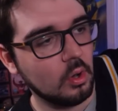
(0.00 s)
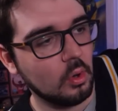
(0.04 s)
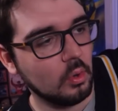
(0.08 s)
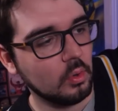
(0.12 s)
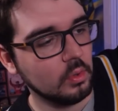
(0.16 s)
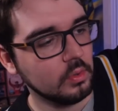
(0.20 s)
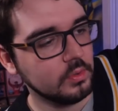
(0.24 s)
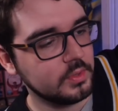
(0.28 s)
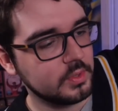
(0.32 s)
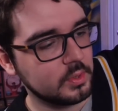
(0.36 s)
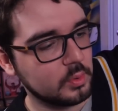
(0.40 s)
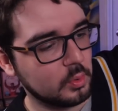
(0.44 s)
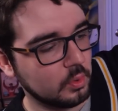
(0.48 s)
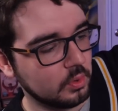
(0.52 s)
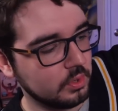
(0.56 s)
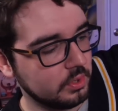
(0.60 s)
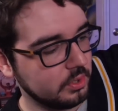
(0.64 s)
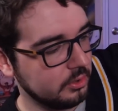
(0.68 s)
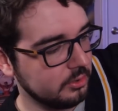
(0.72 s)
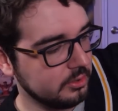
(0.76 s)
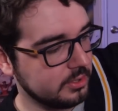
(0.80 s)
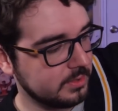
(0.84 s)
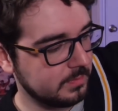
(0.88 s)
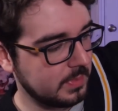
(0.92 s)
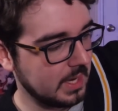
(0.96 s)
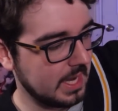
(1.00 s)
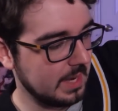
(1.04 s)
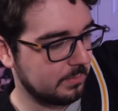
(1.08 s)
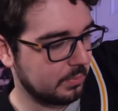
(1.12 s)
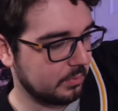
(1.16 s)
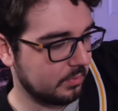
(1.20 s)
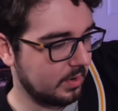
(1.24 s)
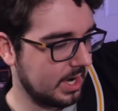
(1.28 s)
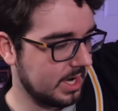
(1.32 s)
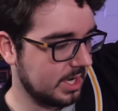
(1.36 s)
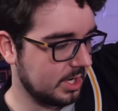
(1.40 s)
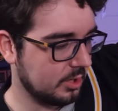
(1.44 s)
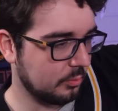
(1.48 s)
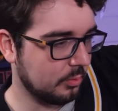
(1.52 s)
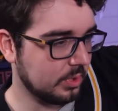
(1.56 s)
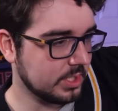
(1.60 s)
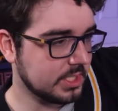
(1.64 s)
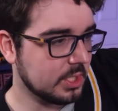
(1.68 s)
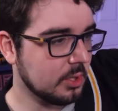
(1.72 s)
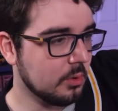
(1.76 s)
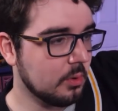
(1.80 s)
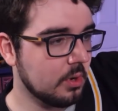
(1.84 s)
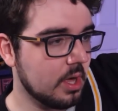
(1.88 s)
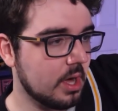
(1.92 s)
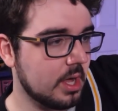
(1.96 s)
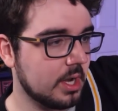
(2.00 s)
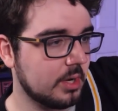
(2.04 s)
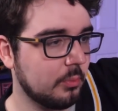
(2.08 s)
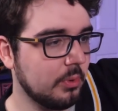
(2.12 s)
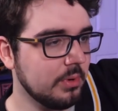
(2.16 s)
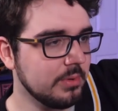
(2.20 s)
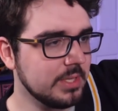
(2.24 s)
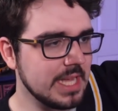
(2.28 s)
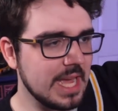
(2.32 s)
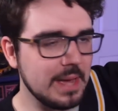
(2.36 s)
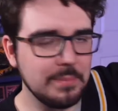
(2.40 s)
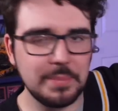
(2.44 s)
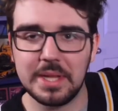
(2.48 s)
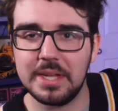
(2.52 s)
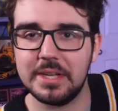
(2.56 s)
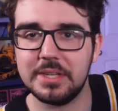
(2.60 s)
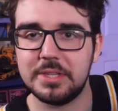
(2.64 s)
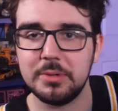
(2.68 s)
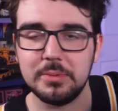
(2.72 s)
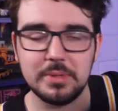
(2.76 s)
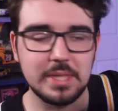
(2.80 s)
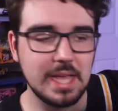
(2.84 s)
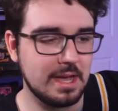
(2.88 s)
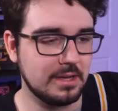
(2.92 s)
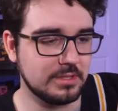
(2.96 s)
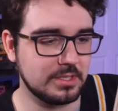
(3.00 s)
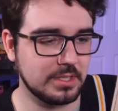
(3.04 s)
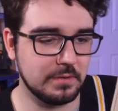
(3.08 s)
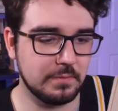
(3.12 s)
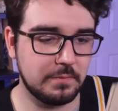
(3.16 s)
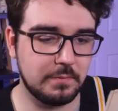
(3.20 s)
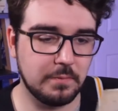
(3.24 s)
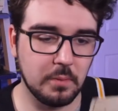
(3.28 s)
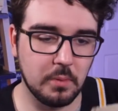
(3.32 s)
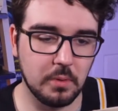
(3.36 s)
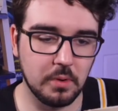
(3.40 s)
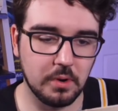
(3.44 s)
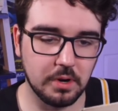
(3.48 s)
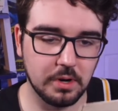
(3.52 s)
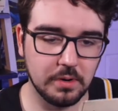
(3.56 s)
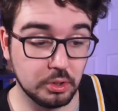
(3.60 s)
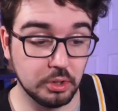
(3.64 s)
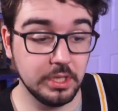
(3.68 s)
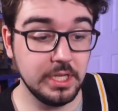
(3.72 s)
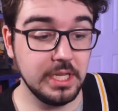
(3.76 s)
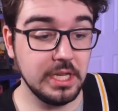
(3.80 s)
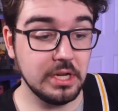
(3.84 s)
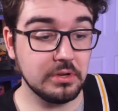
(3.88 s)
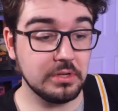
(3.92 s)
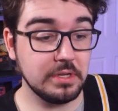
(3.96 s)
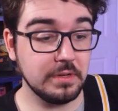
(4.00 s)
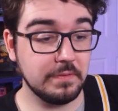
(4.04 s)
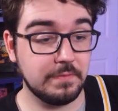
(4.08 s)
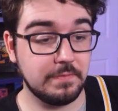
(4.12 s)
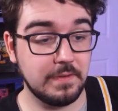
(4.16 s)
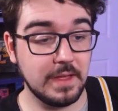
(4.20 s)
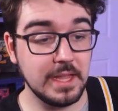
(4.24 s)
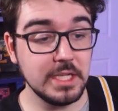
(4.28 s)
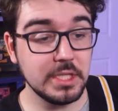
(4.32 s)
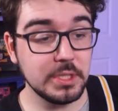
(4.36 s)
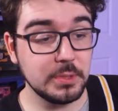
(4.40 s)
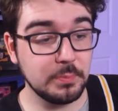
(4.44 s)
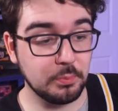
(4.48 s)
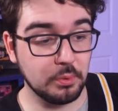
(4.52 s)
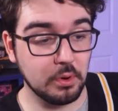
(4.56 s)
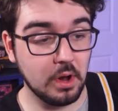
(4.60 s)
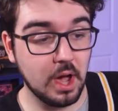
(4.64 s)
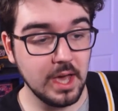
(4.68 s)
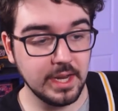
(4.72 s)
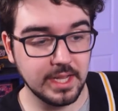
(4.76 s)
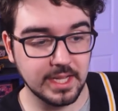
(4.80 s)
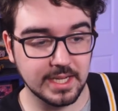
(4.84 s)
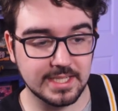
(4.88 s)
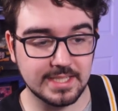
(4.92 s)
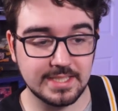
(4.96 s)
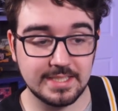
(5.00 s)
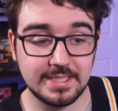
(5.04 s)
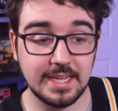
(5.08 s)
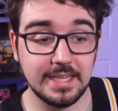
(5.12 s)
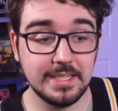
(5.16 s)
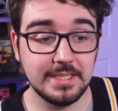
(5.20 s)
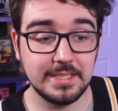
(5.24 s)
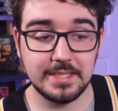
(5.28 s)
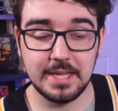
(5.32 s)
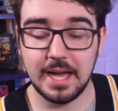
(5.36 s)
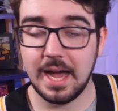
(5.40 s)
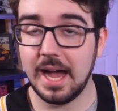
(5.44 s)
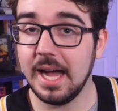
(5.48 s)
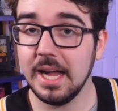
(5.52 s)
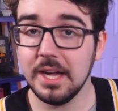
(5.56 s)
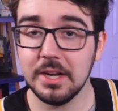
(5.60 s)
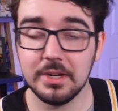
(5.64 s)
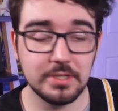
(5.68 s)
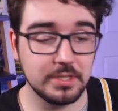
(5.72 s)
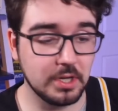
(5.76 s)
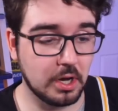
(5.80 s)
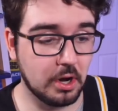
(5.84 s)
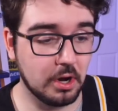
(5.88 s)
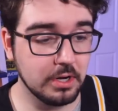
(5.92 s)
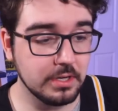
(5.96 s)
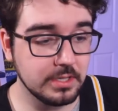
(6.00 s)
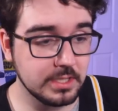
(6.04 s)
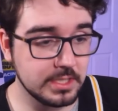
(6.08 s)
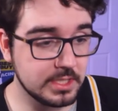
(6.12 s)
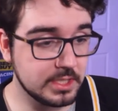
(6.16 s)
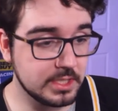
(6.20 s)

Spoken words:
old school newspaper right here. What's going on? What is happening in 2004? Goodyear defends products, says tires aren't